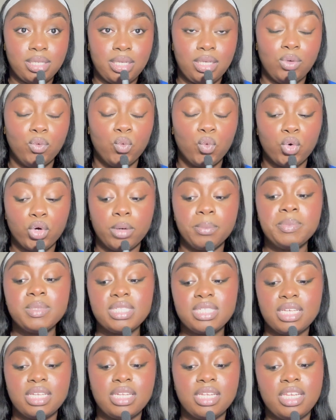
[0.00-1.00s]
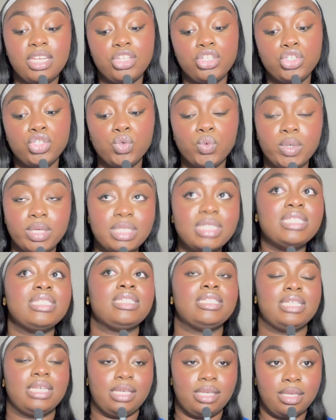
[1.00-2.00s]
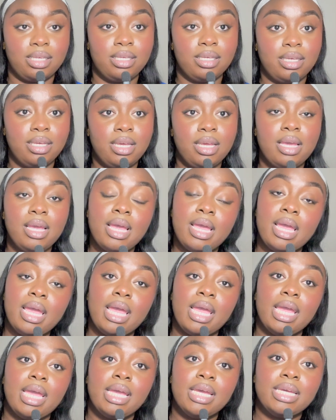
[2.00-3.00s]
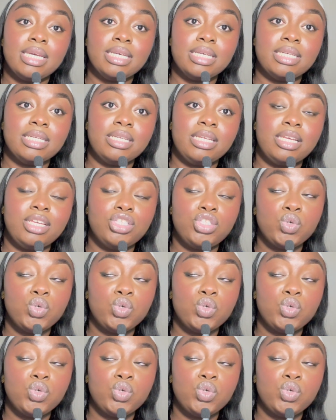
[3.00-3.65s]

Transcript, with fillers: He warps it, He twists it, and He